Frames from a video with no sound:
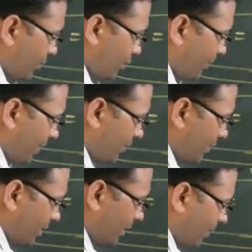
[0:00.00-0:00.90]
the power
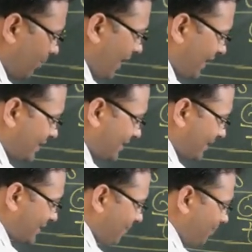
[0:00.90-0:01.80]
minus 6
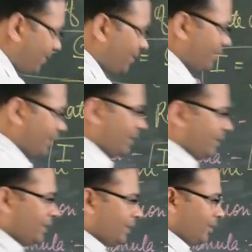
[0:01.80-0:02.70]
ampere.
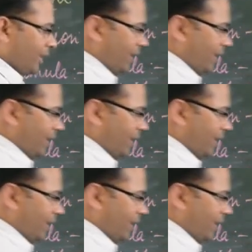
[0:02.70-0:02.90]
Okay,